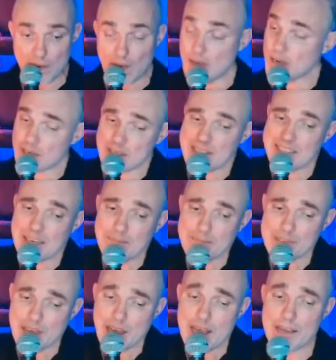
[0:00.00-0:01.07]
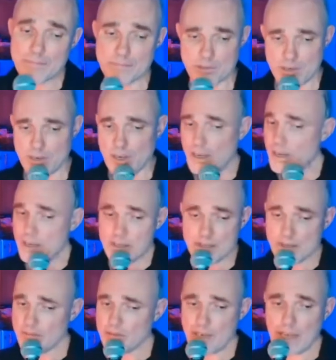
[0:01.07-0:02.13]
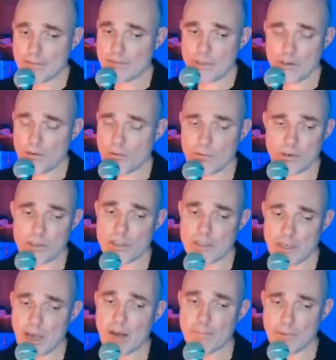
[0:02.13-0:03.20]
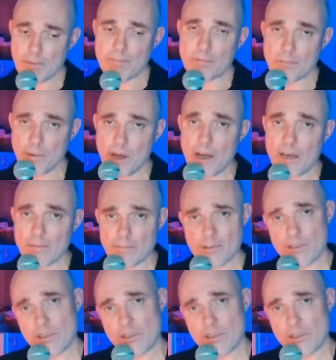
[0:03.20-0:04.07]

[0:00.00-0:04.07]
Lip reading: Because sometimes you don't want to stop up the pipes.